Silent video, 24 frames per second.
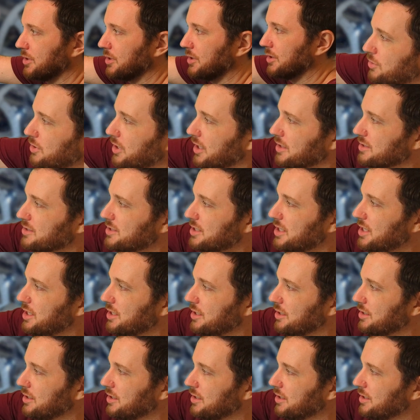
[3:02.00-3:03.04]
you can
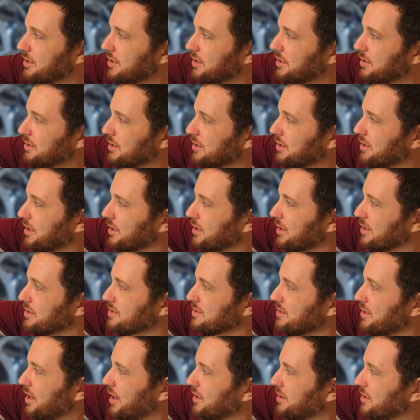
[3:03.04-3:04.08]
see that I can
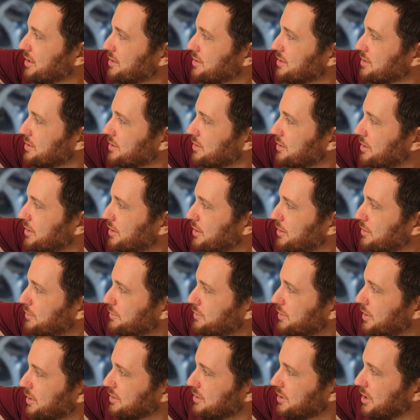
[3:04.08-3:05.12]
slide it
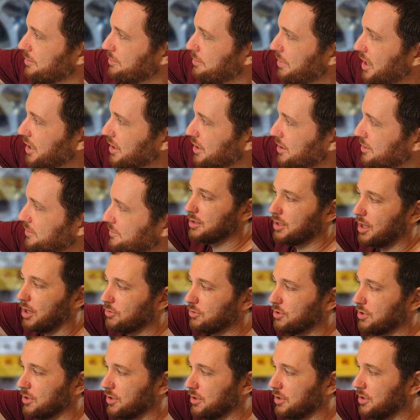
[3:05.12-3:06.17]
front and back. Now
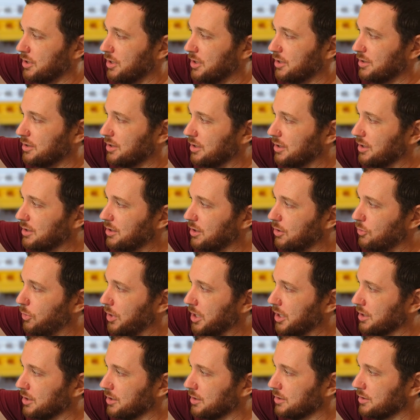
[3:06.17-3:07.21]
the little
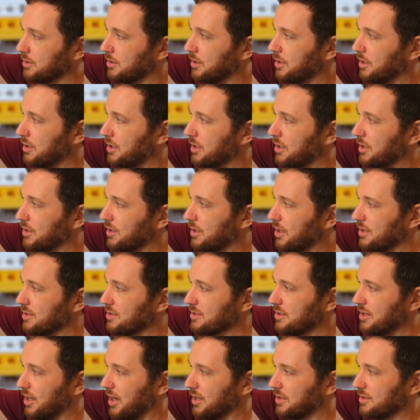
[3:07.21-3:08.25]
wing can
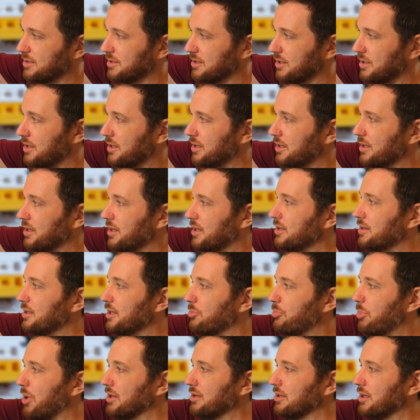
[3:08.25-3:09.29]
slide
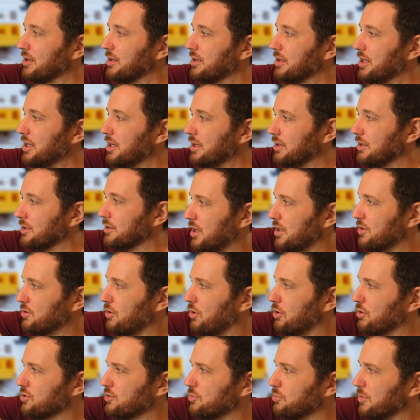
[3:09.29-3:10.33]
independently. It
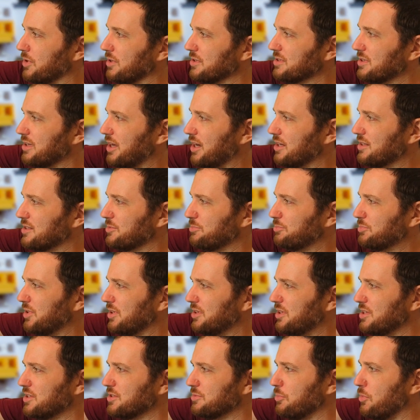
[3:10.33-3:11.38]
all slides
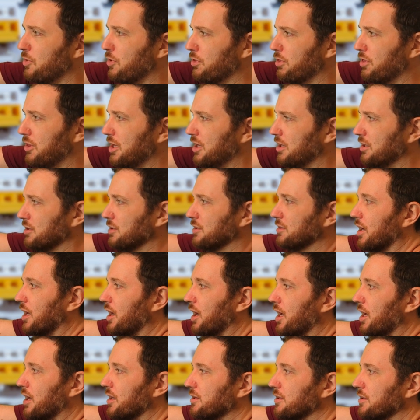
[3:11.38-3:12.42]
pretty smoothly,
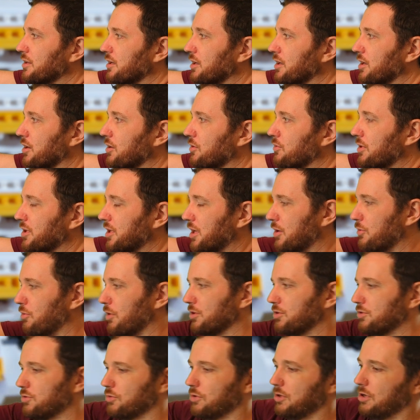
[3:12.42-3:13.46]
and when I
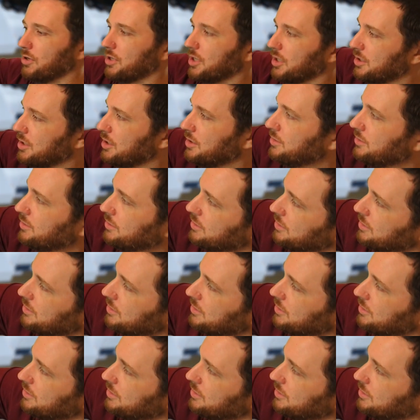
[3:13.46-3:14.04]
want to lock it in,